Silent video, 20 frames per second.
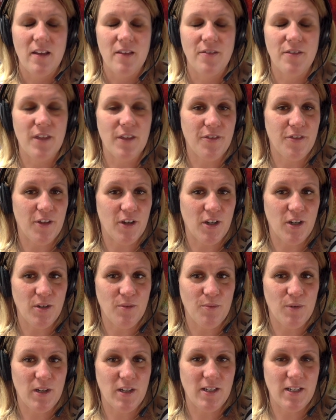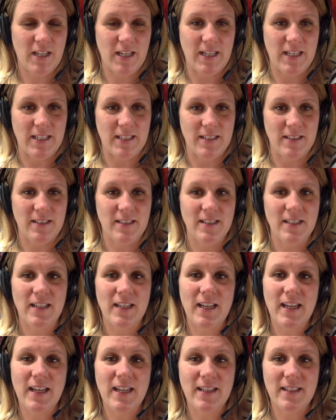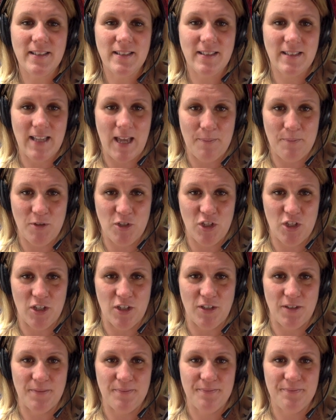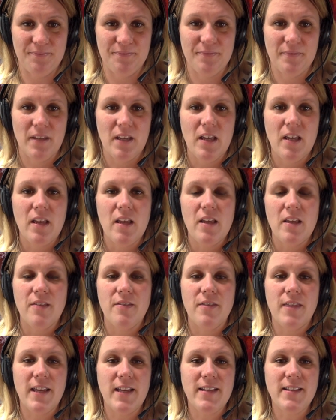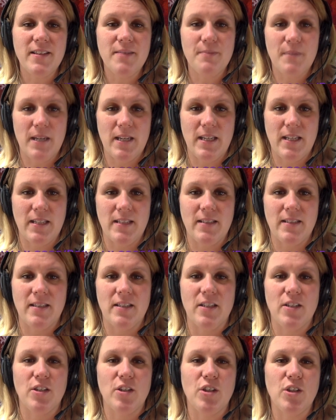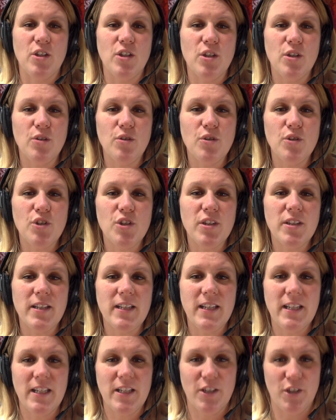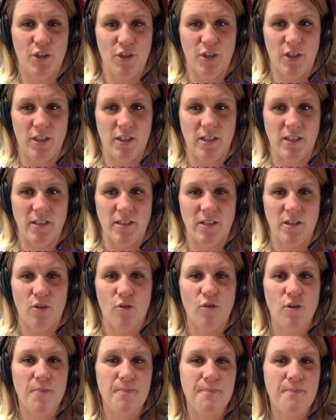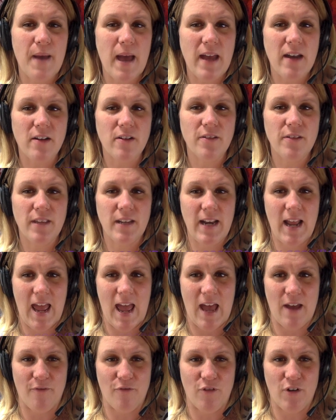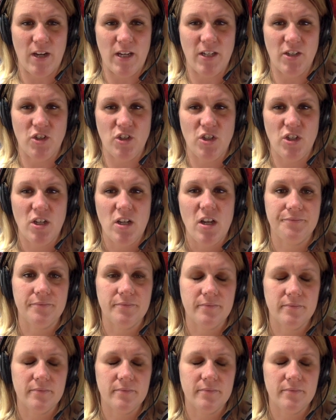The third word is exceptional. This means usually good or better than average.